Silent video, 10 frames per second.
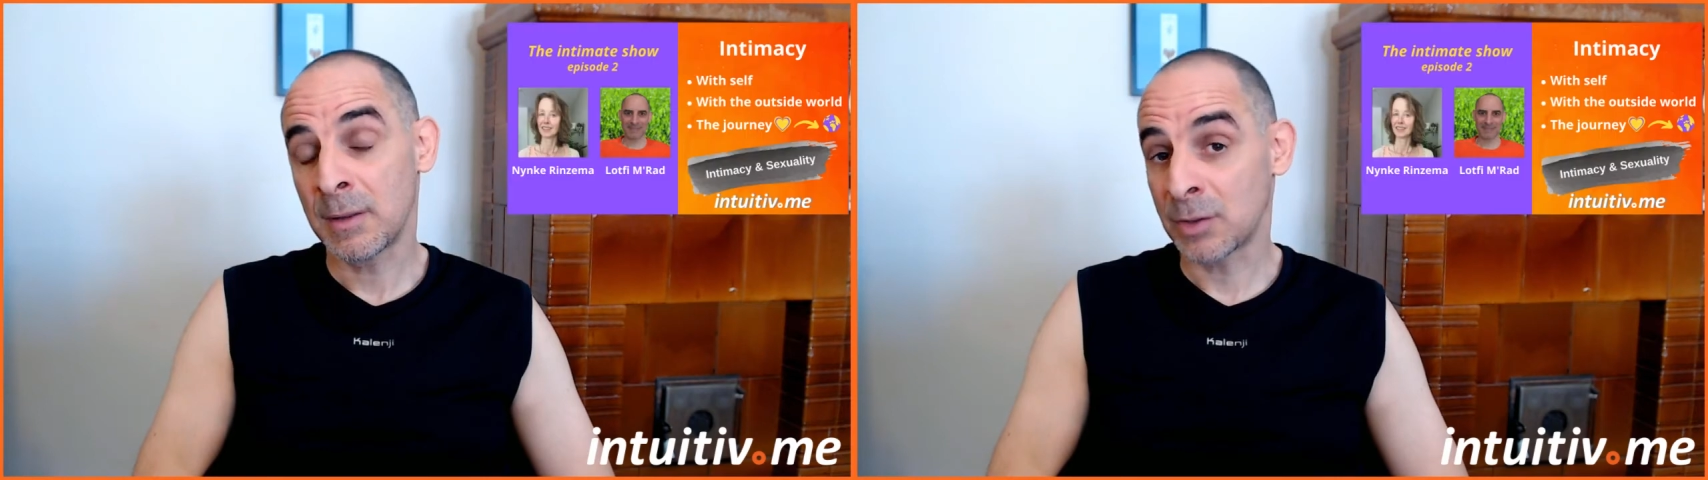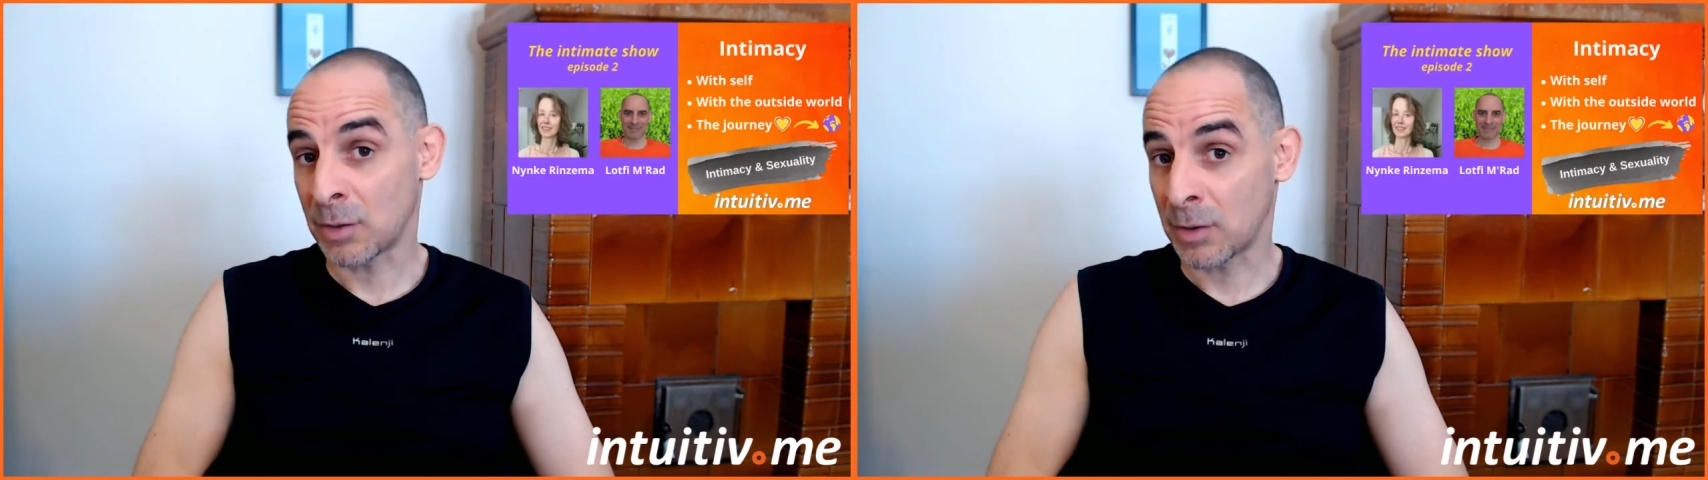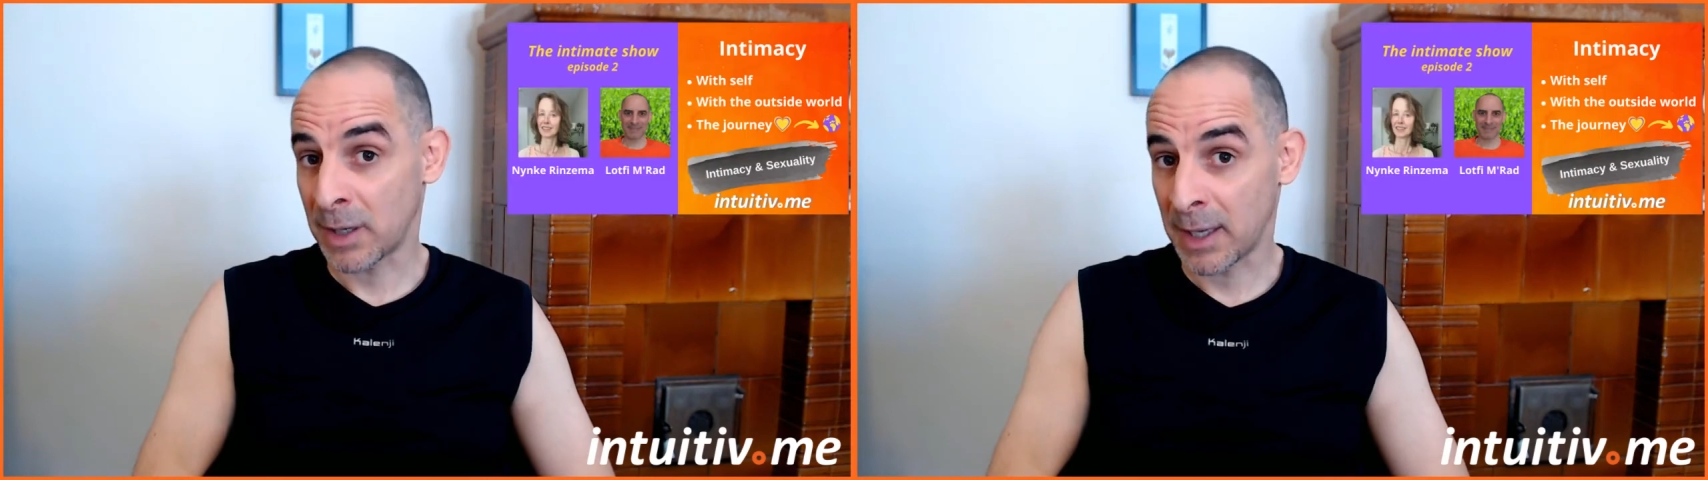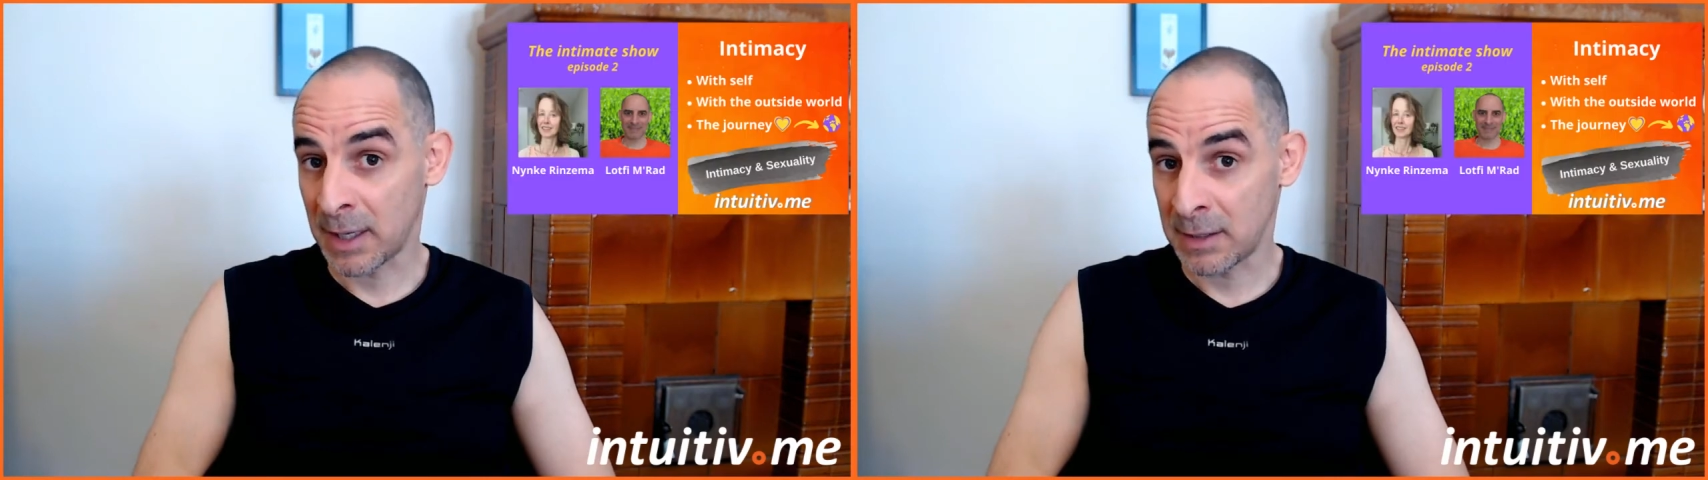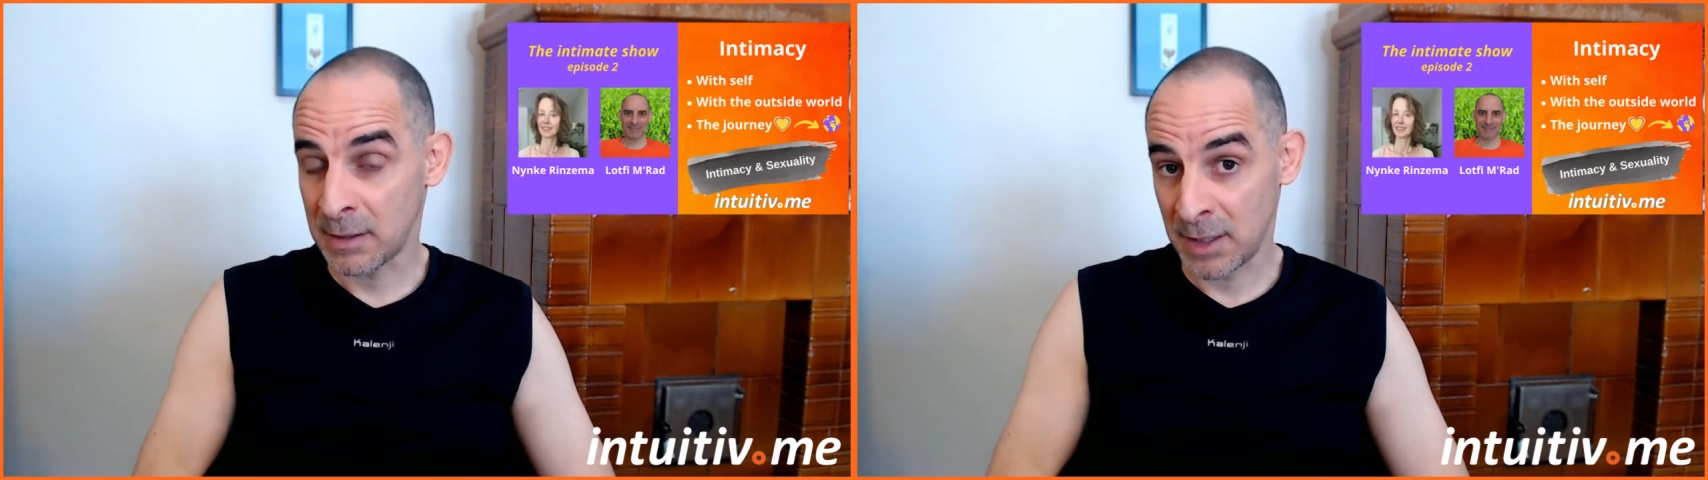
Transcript: the talk I had in